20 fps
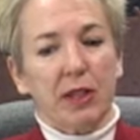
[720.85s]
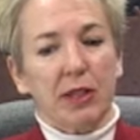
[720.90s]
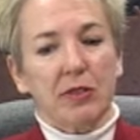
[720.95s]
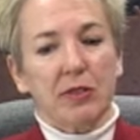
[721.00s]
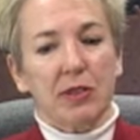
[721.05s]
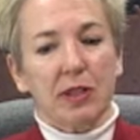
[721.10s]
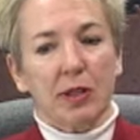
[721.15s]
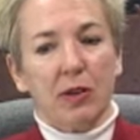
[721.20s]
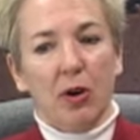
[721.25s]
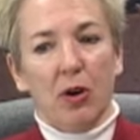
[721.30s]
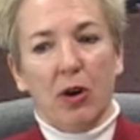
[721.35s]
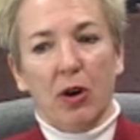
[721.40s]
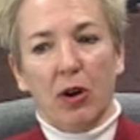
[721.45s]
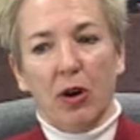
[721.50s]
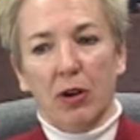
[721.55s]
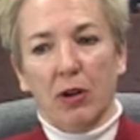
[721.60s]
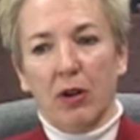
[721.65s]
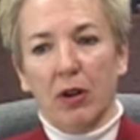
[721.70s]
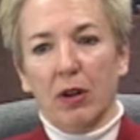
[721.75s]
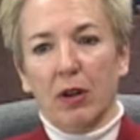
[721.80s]
things that
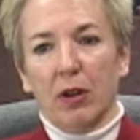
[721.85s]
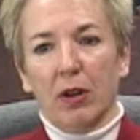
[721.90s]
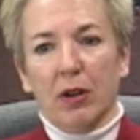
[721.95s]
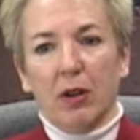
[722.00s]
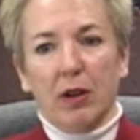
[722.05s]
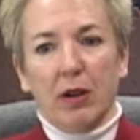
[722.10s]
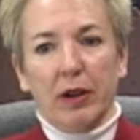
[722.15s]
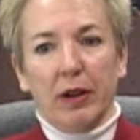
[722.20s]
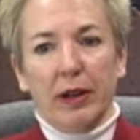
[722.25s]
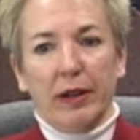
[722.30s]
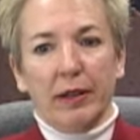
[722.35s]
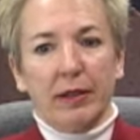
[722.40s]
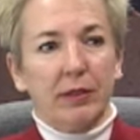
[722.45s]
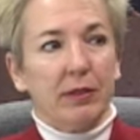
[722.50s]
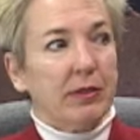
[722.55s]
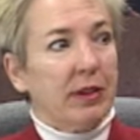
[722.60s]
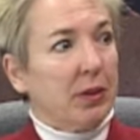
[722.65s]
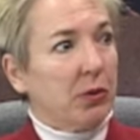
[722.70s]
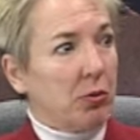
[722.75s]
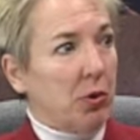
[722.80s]

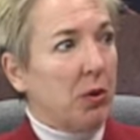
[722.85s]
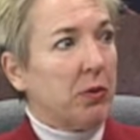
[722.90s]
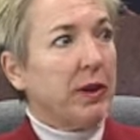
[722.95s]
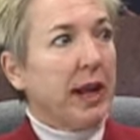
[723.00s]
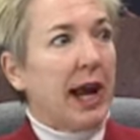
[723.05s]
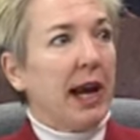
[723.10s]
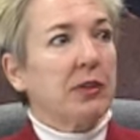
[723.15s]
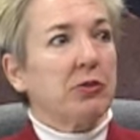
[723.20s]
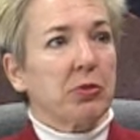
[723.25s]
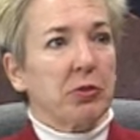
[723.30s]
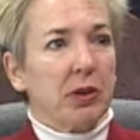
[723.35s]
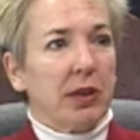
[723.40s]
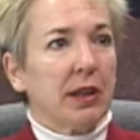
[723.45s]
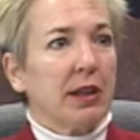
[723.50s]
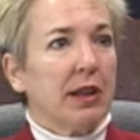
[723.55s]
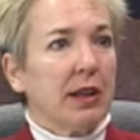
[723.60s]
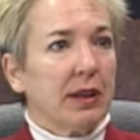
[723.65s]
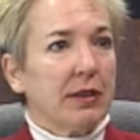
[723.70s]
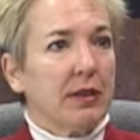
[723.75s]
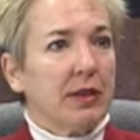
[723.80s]
that grow naturally
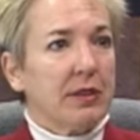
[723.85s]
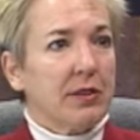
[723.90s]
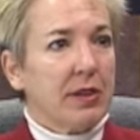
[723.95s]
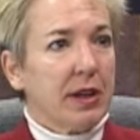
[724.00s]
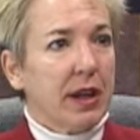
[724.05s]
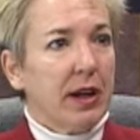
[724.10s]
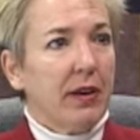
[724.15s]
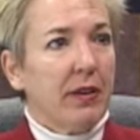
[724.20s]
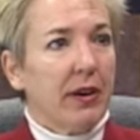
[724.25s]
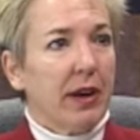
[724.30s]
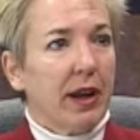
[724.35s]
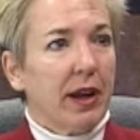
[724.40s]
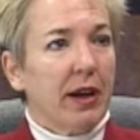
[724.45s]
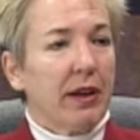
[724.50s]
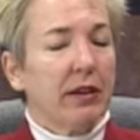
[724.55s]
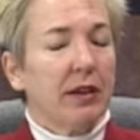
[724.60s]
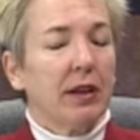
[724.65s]
in this area,